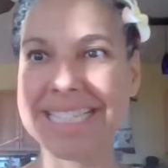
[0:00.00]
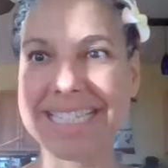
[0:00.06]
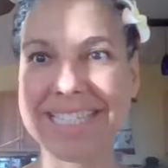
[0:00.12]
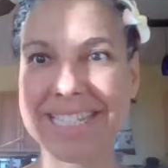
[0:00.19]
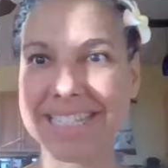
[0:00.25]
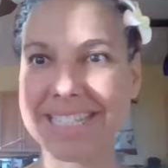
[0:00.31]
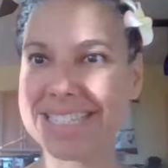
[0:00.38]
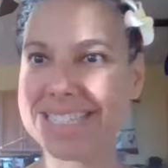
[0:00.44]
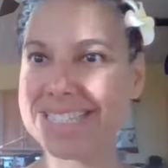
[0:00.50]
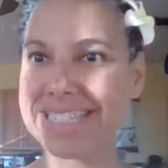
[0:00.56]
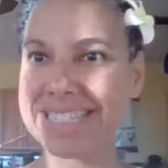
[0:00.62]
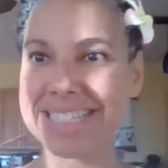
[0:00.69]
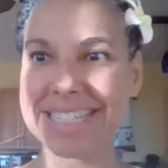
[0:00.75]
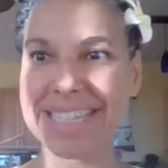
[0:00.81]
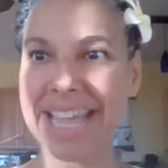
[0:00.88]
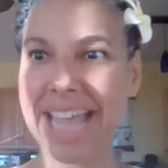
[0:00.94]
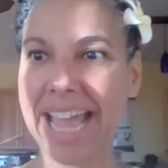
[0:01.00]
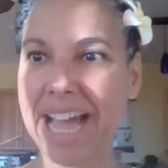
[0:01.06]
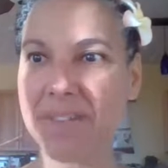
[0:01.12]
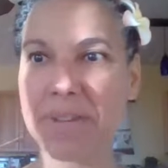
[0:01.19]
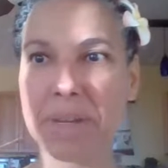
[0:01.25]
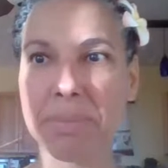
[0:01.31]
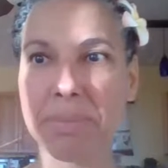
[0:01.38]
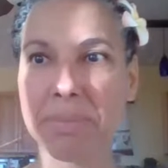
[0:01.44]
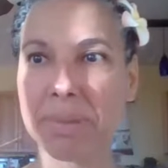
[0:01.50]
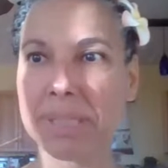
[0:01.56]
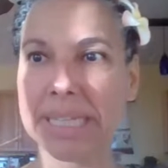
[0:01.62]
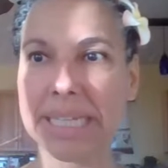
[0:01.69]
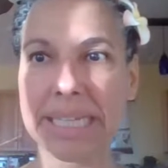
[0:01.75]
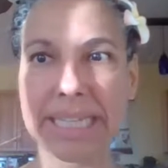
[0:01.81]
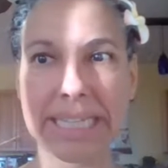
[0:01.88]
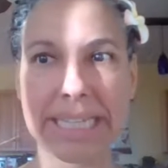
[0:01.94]
just have
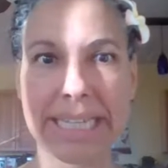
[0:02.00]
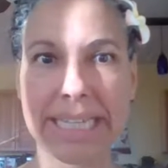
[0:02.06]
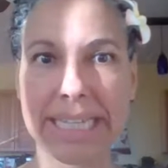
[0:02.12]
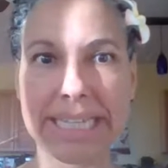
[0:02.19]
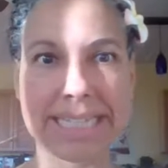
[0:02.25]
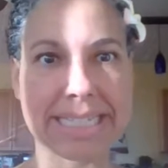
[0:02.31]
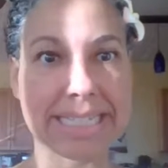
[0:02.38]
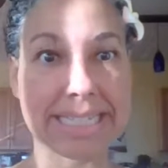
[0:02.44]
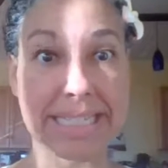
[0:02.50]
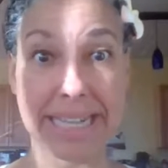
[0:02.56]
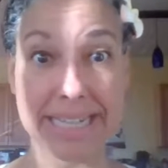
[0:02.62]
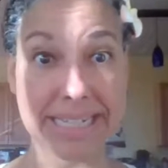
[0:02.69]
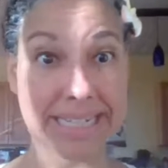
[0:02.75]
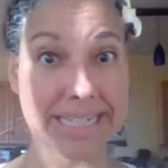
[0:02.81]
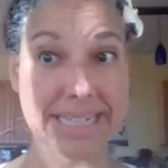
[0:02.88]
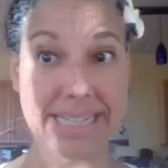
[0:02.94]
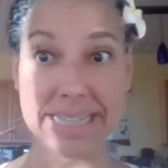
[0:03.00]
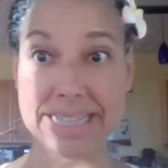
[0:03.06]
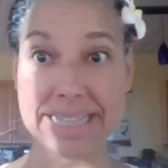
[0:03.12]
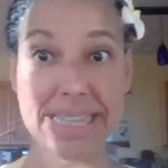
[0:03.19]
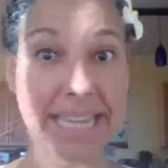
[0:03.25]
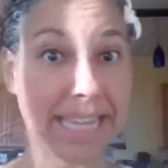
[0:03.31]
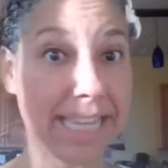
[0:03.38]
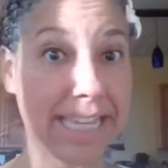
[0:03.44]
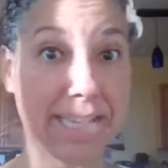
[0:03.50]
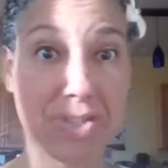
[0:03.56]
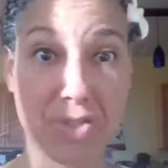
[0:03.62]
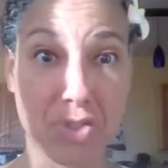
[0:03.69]
completely decided that they